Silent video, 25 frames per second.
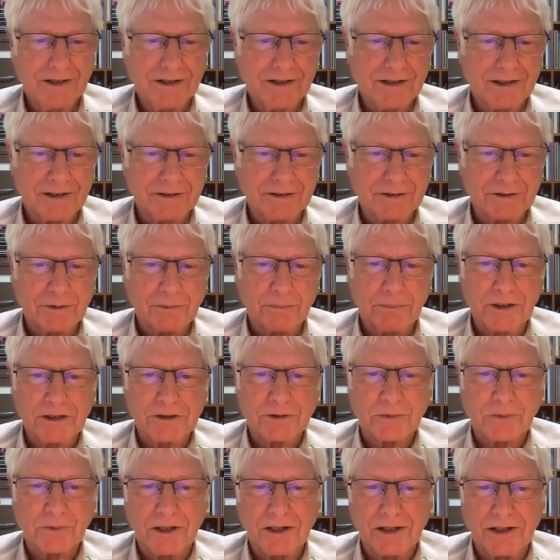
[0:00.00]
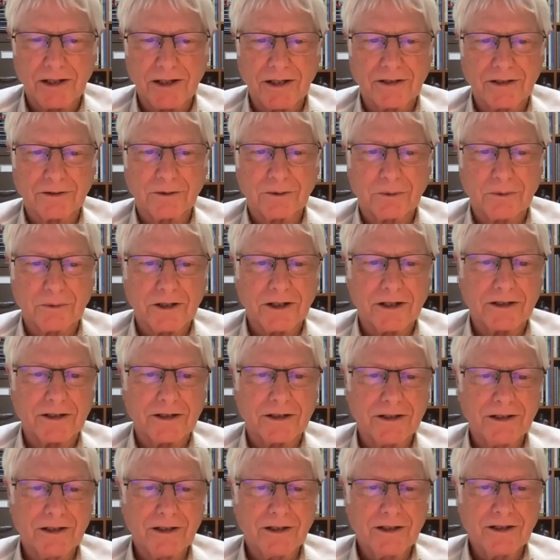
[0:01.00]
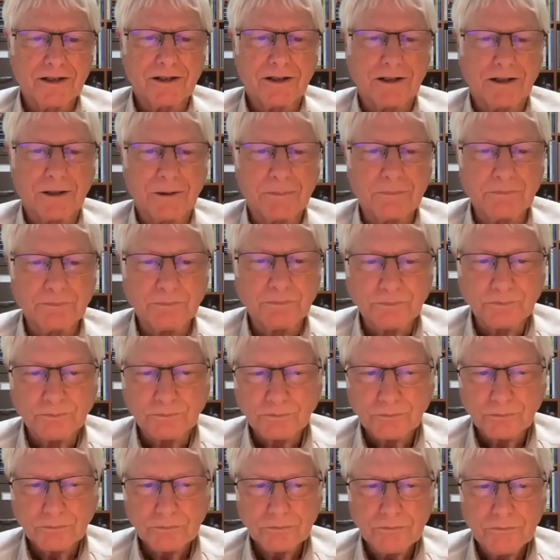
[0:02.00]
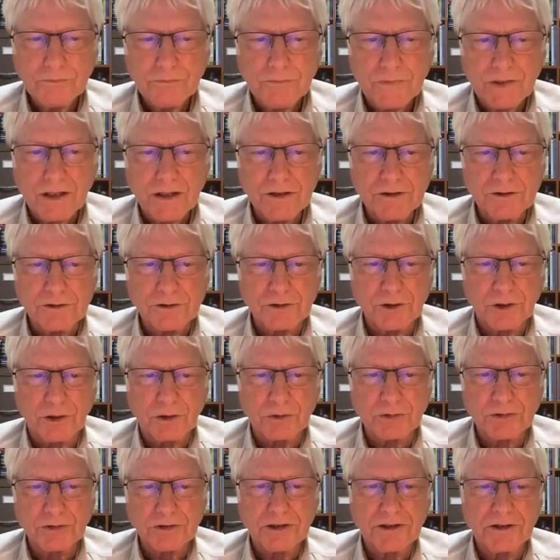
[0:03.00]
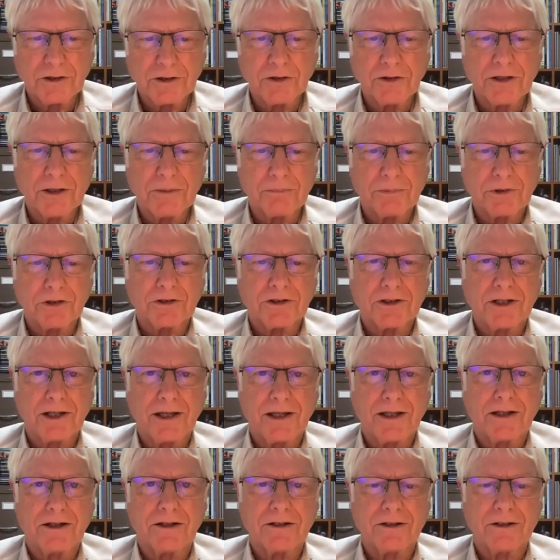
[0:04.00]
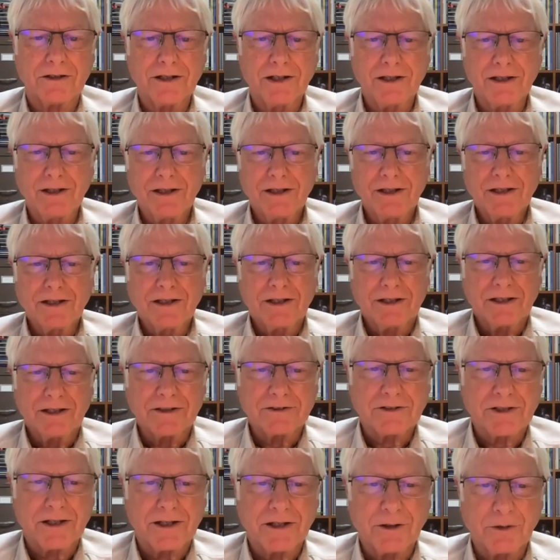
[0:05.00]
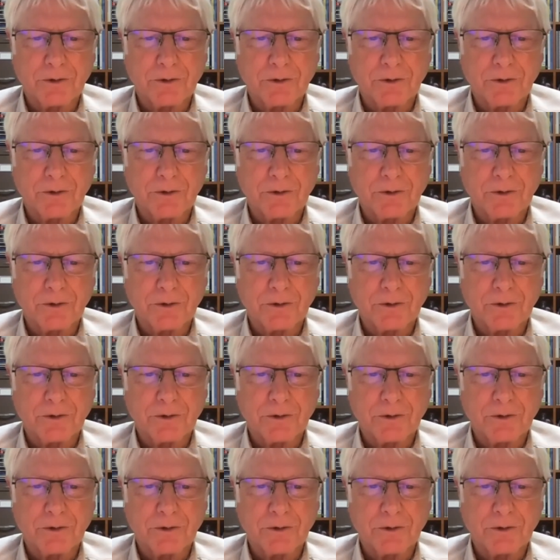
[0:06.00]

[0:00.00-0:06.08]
That's the best way to handle Rick. Um, so skill number 10, as I go